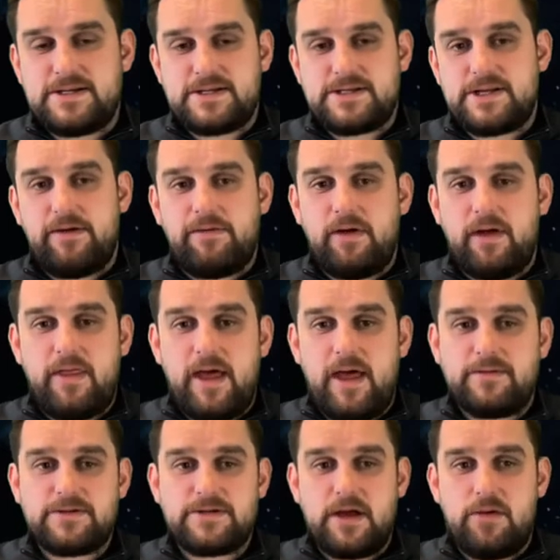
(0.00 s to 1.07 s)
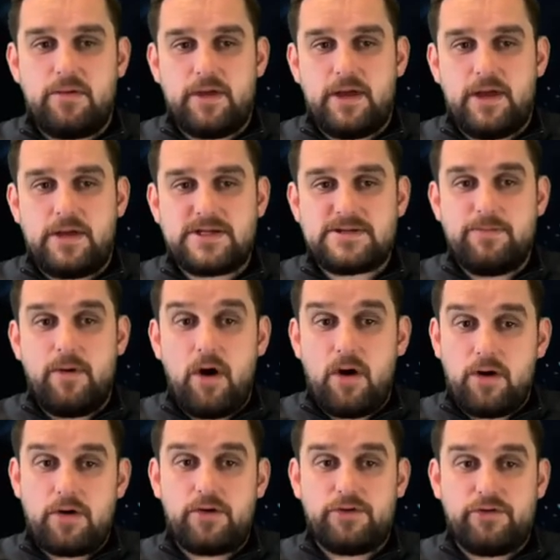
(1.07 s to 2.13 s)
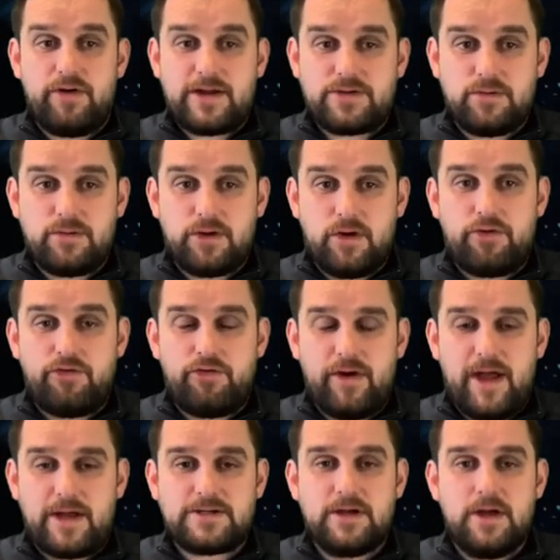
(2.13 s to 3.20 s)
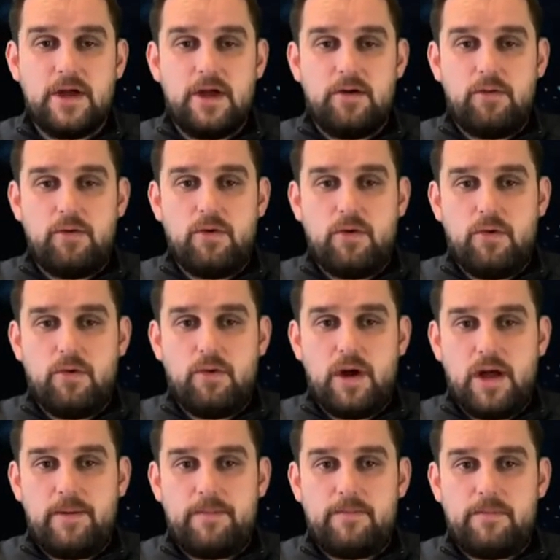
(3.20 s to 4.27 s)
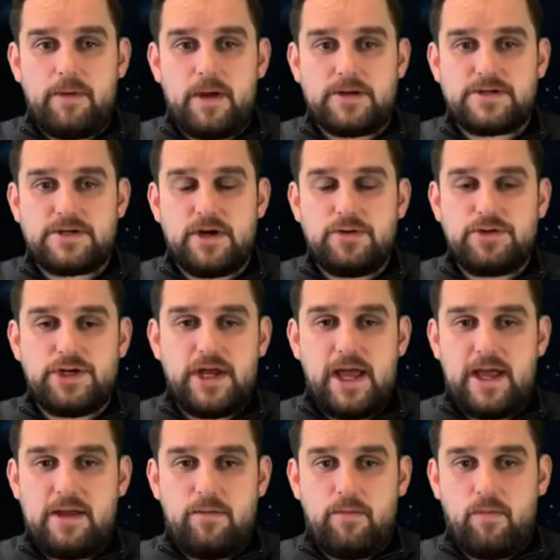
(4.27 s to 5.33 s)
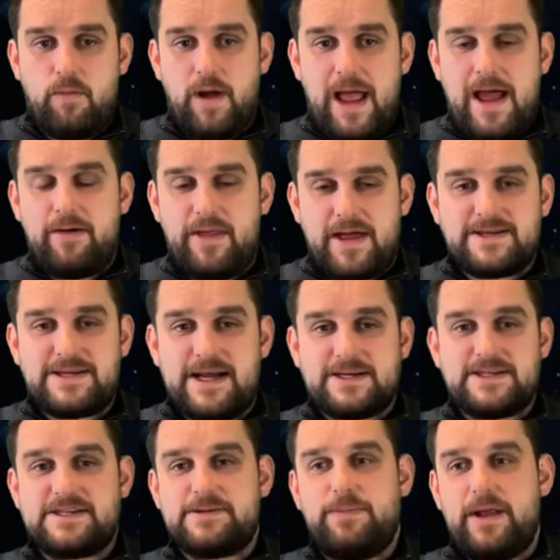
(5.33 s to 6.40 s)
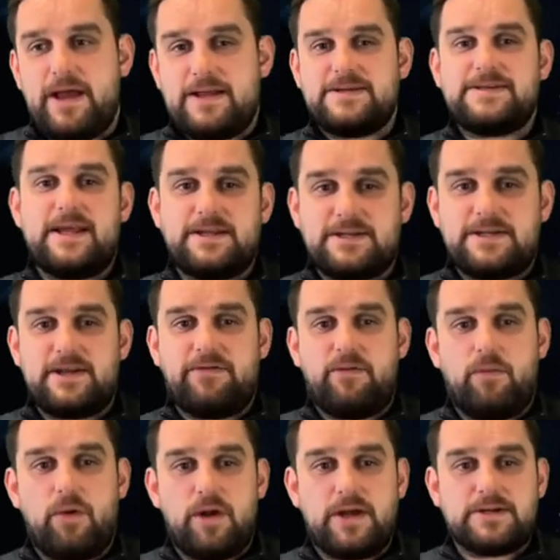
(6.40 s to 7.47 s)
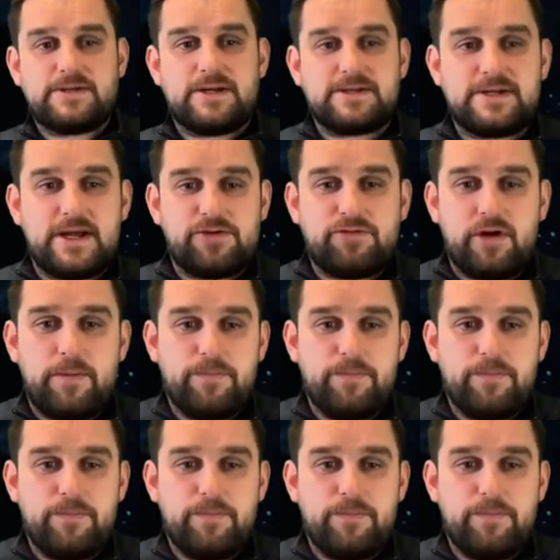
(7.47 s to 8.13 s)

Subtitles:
stuff like that. So the smart contract or the contract will associate how that tax is split and sent to different wallets, etc.